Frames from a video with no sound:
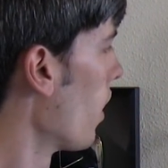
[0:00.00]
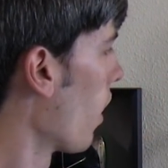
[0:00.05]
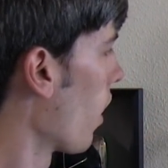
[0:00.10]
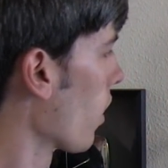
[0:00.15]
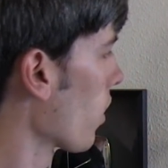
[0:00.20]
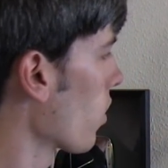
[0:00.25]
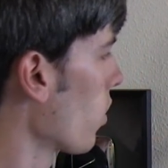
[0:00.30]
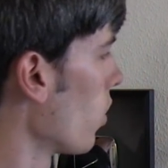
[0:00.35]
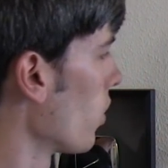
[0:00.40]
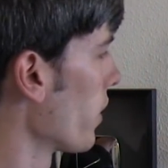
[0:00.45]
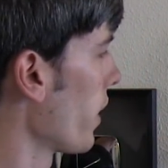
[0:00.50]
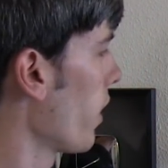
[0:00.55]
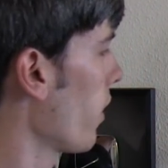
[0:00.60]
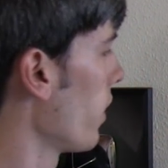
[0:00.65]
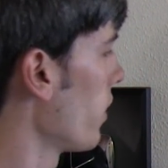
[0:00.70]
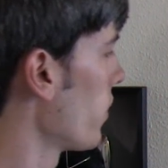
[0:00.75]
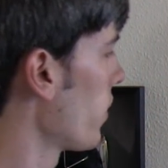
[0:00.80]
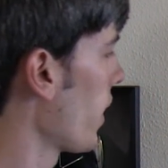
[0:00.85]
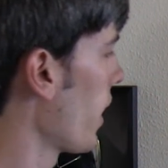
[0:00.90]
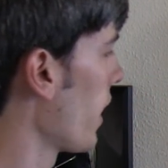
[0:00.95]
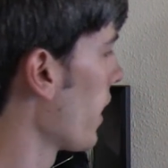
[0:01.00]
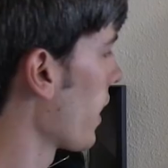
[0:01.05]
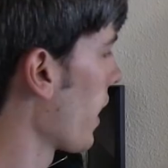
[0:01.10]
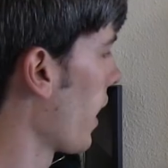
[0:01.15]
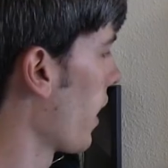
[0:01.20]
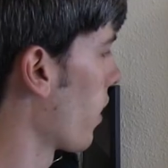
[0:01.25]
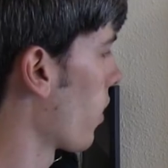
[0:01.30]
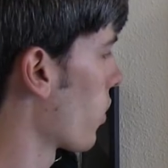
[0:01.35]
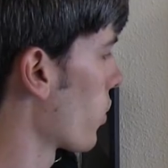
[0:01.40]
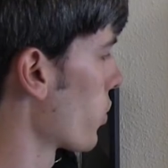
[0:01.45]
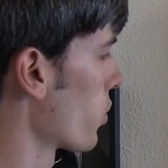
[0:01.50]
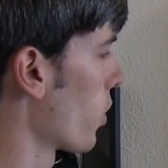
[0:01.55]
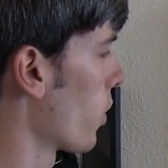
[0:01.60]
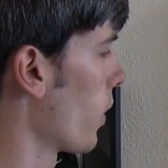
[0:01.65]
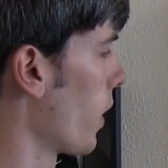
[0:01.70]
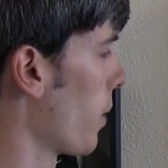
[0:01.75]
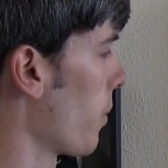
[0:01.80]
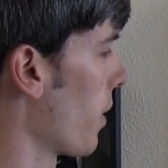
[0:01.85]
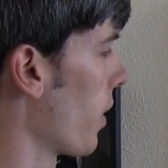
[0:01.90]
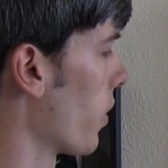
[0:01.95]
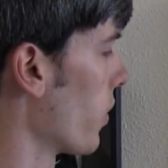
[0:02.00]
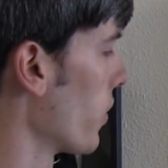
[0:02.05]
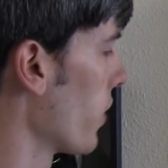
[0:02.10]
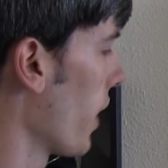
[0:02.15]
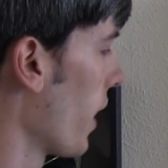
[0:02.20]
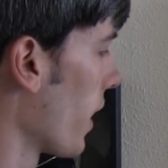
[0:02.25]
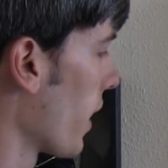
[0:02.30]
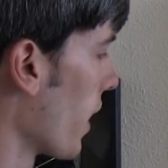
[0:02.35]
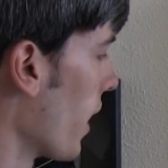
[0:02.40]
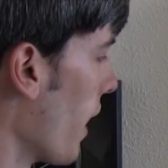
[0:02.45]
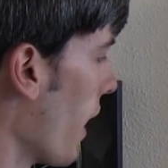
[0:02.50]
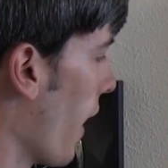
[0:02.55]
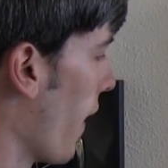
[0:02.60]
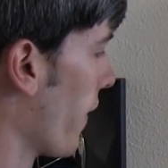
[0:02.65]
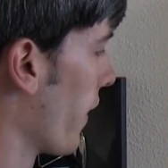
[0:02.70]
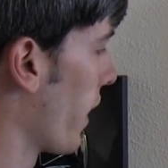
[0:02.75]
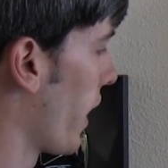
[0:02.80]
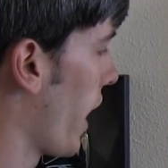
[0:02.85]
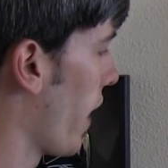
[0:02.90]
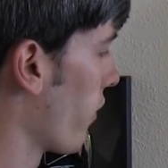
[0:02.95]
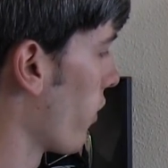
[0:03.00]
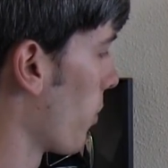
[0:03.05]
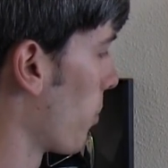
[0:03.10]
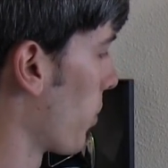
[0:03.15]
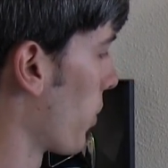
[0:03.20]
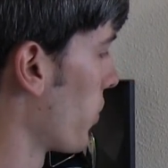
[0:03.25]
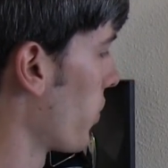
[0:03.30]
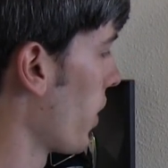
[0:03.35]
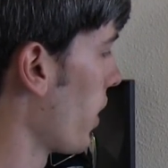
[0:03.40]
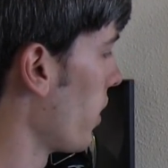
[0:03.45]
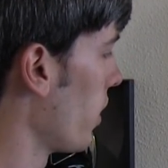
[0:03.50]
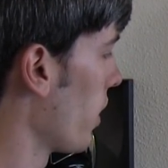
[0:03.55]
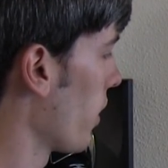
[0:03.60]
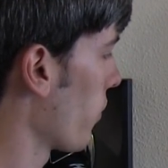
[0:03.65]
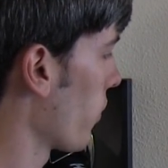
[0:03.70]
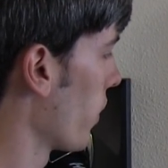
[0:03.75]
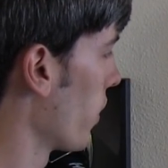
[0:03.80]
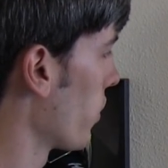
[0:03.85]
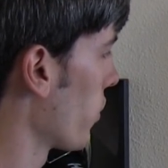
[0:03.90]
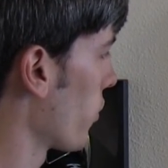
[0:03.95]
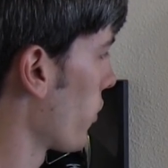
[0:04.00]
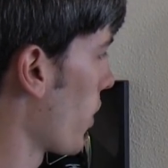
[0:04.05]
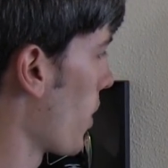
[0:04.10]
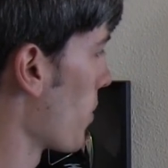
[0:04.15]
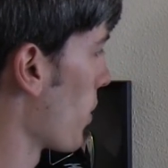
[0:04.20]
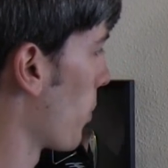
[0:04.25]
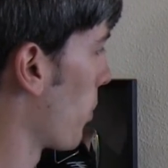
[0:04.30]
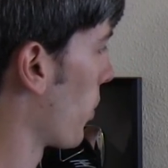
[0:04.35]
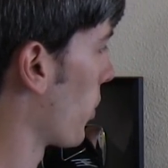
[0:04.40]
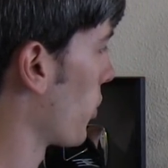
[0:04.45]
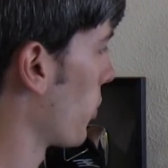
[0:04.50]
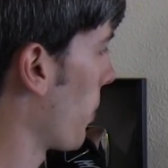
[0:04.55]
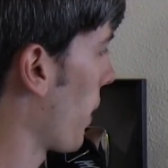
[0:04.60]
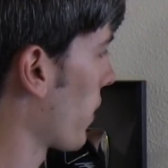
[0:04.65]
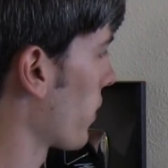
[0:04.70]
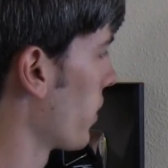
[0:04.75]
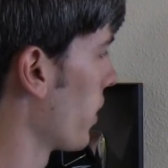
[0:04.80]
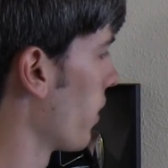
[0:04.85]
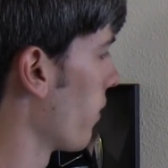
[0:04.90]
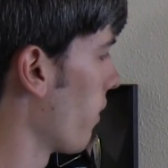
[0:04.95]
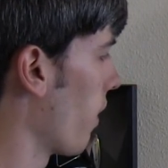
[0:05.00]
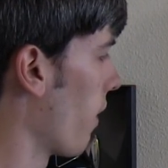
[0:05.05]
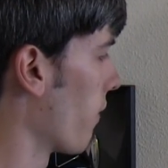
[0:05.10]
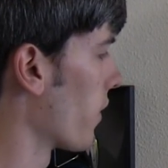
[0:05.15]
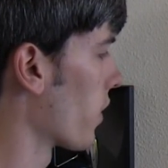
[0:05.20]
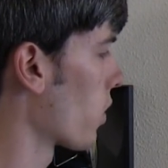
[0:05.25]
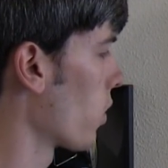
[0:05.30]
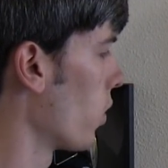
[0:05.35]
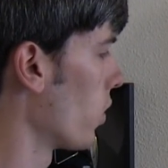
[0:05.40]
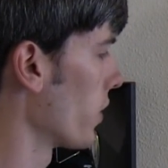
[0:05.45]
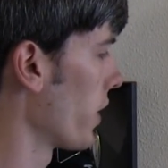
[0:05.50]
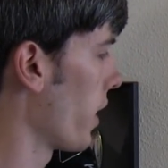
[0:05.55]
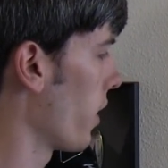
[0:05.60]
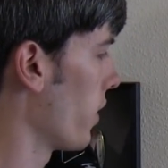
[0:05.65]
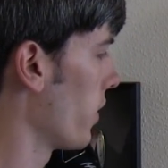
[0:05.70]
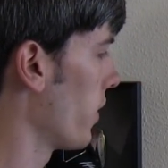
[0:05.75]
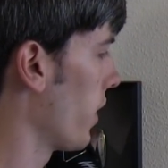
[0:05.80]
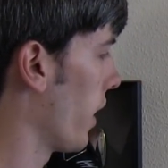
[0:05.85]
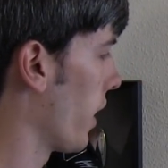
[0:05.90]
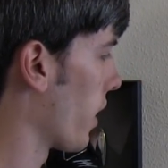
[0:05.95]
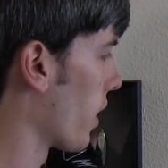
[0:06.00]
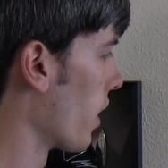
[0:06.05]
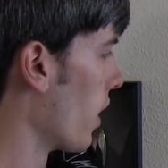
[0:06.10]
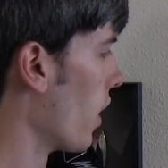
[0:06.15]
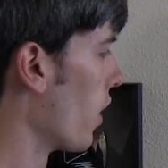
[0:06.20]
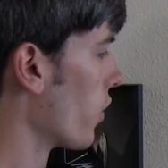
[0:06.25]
our cold air intake and our short ram air intake, and then I have a percent difference from the perspective of the cold air intake.